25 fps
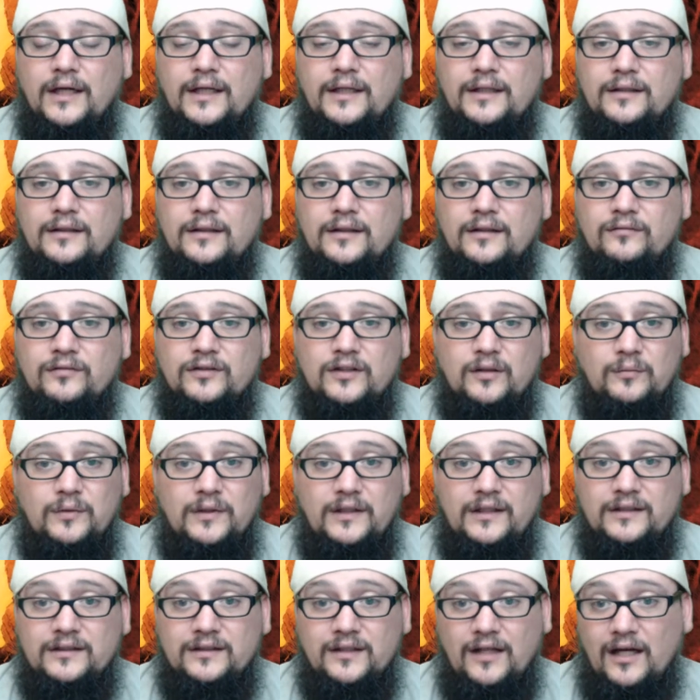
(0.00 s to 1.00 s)
right if
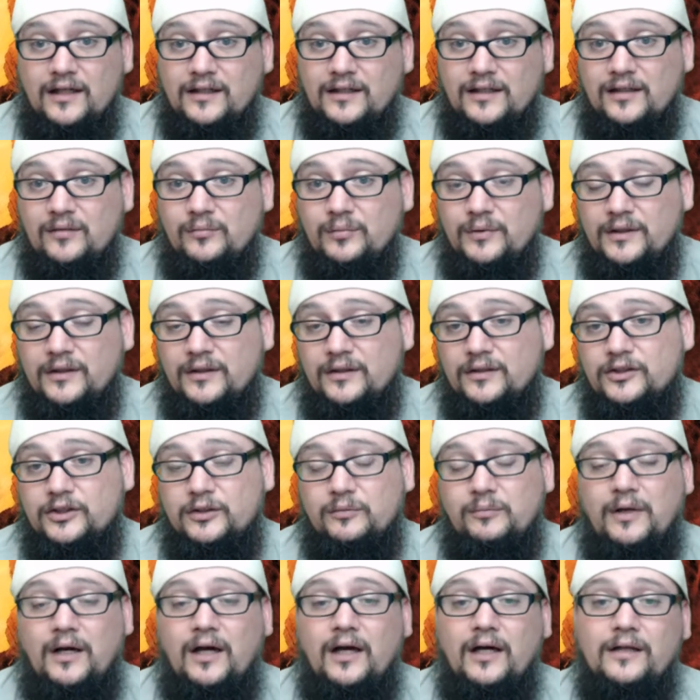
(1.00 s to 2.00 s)
somebody's not keeping the
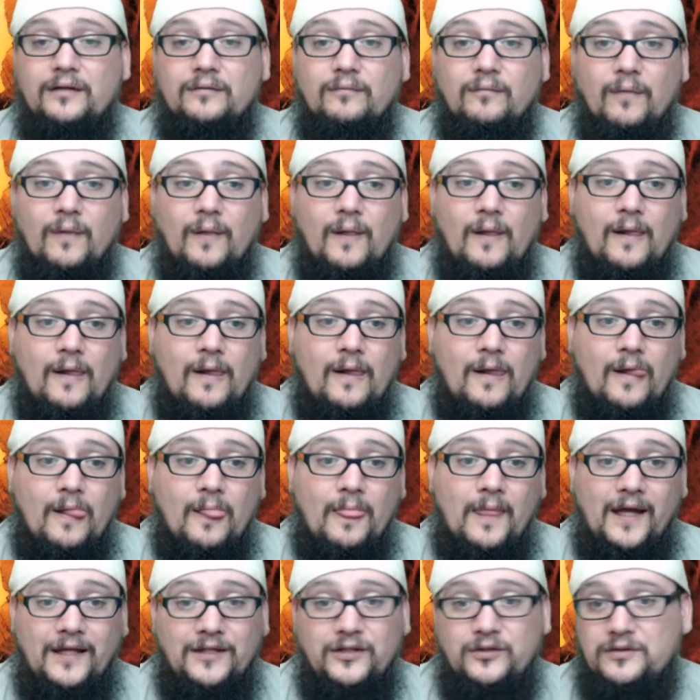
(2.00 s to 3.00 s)
shabbat
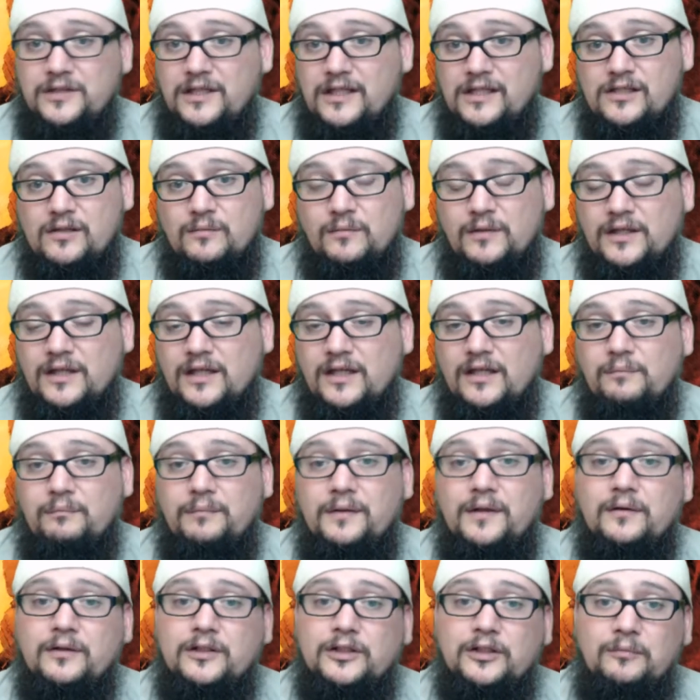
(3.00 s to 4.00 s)
and you teach them to
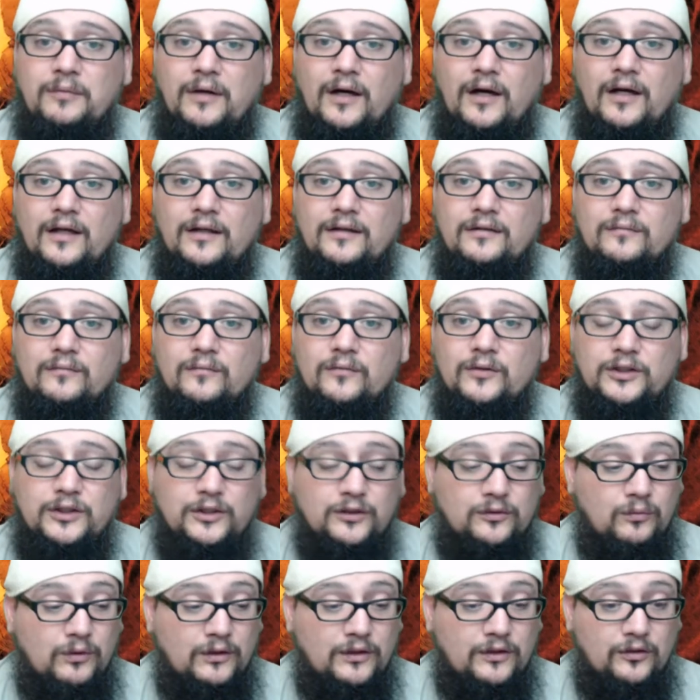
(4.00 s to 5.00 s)
keep the shabbat
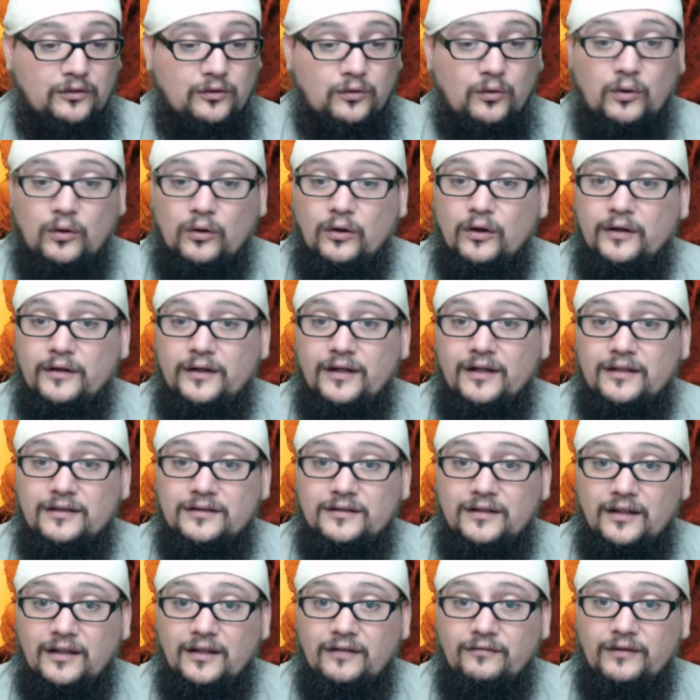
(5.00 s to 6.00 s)
which is what the torah
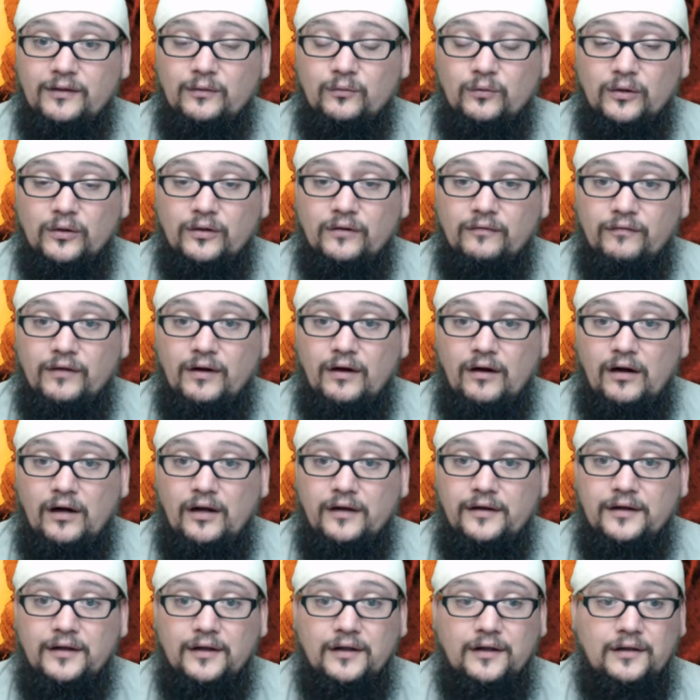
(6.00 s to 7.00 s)
does the living word of
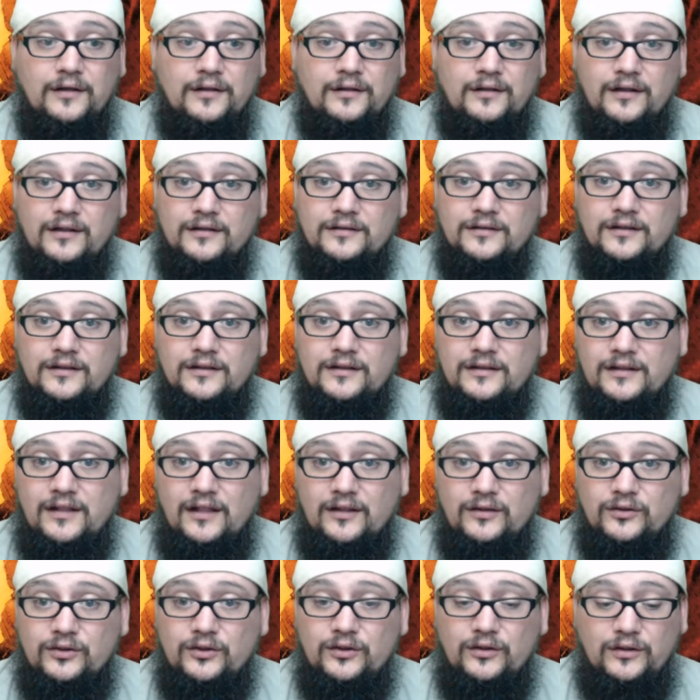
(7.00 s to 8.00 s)
god does
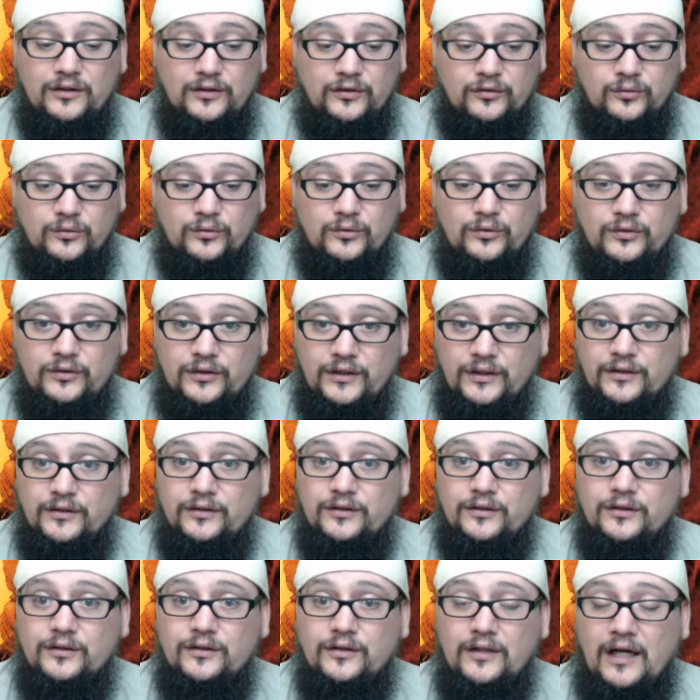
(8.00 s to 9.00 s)
it tells you these rules
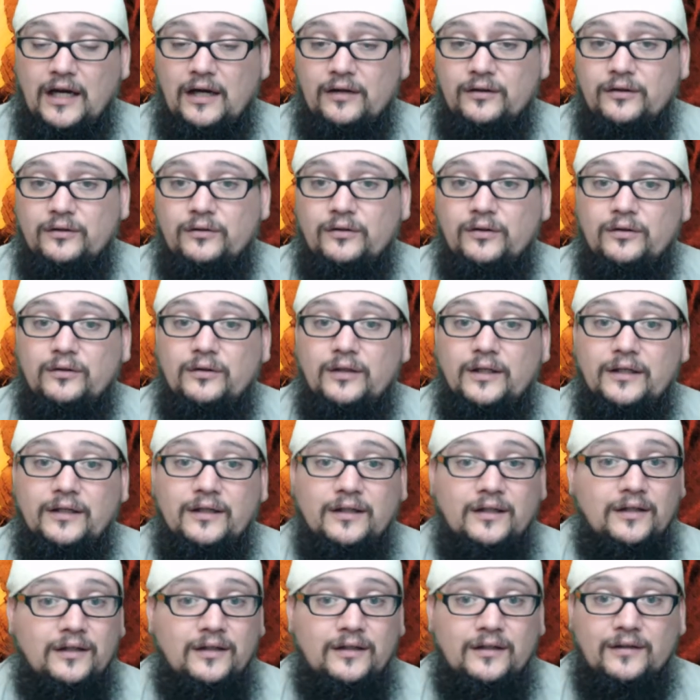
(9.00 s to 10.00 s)
here's how you do
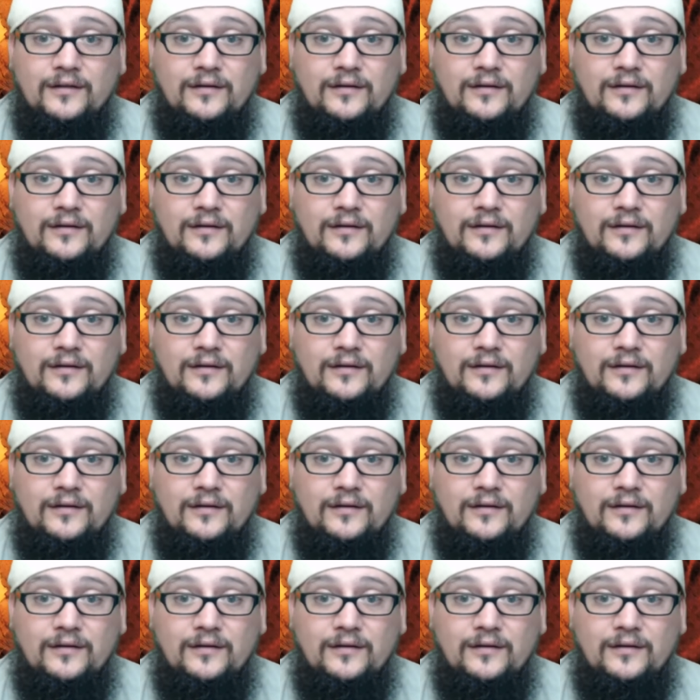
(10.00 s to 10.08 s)
it